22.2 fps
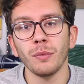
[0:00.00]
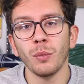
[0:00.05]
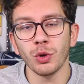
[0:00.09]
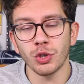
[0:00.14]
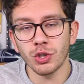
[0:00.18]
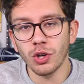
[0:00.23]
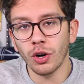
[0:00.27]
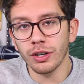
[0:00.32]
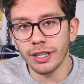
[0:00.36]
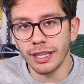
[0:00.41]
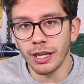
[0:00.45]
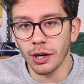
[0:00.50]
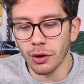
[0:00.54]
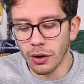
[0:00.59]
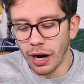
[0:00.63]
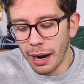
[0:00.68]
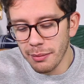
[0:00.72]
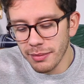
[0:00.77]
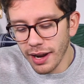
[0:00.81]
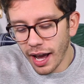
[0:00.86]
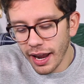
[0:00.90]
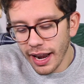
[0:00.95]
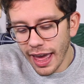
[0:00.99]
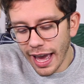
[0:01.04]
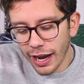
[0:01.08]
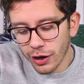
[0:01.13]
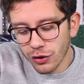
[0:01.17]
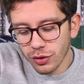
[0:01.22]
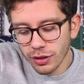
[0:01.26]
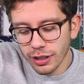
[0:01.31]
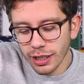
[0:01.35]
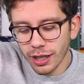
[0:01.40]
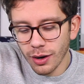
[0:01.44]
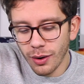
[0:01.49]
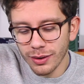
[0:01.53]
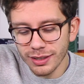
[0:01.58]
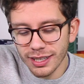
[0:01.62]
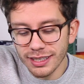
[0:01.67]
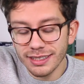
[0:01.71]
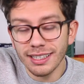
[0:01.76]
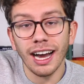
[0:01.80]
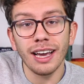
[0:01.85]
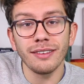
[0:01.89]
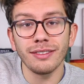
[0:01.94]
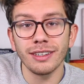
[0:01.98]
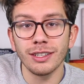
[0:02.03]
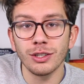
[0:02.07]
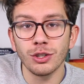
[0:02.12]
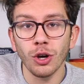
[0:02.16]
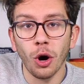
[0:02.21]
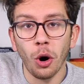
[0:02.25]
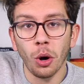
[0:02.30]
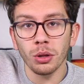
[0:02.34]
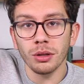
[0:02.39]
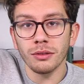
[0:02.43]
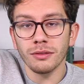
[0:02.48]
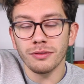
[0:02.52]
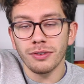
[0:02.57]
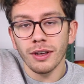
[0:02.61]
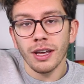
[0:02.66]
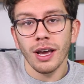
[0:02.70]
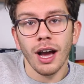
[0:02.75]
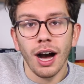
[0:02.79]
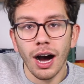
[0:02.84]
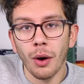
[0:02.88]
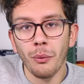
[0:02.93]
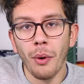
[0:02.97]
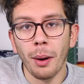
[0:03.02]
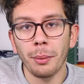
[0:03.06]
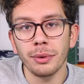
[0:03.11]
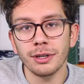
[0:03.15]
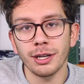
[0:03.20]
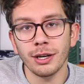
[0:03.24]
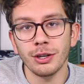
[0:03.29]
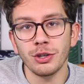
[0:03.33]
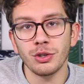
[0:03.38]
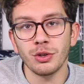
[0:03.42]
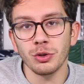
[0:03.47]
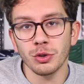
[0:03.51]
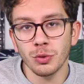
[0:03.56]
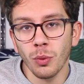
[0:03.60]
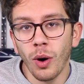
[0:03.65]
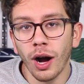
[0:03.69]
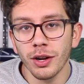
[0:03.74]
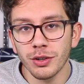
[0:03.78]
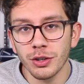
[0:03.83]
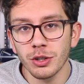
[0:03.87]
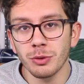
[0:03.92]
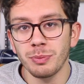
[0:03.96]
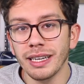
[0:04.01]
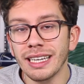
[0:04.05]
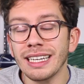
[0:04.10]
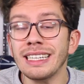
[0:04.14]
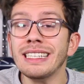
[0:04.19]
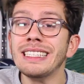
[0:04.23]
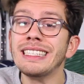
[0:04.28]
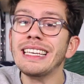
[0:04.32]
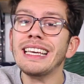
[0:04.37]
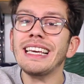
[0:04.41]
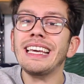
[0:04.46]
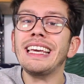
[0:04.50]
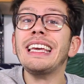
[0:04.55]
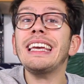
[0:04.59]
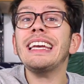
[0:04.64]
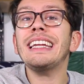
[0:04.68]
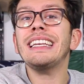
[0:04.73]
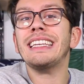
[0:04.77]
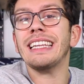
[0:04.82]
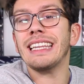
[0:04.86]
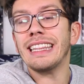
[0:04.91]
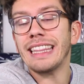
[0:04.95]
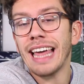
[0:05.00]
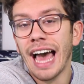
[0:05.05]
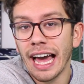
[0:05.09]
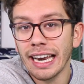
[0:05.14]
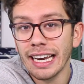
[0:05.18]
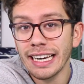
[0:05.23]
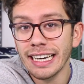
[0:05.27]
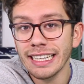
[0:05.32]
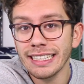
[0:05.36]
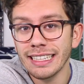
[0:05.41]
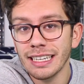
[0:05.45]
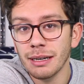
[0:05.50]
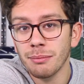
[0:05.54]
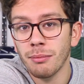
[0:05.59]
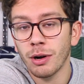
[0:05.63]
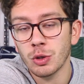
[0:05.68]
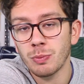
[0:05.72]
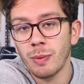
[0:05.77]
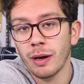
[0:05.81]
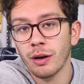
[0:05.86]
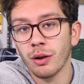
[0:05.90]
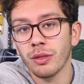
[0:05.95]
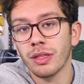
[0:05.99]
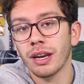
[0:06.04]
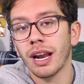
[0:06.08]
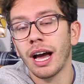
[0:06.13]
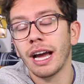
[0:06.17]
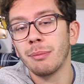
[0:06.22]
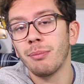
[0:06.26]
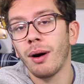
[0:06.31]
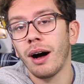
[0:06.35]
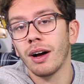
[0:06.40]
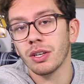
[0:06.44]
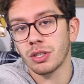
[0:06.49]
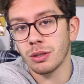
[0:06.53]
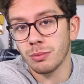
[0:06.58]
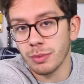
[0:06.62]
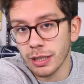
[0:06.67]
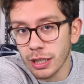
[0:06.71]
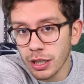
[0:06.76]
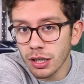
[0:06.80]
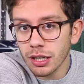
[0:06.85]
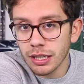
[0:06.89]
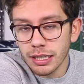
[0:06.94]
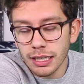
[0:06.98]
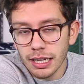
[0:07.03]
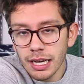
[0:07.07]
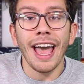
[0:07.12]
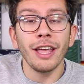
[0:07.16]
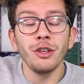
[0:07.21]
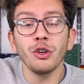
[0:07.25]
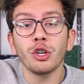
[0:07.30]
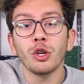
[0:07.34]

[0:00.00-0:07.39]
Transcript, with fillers: We'll start here. I'm not actually going to dive into all of uh, Robert Downey Jr.'s watches because he did that and he did it much better than I possibly could. And you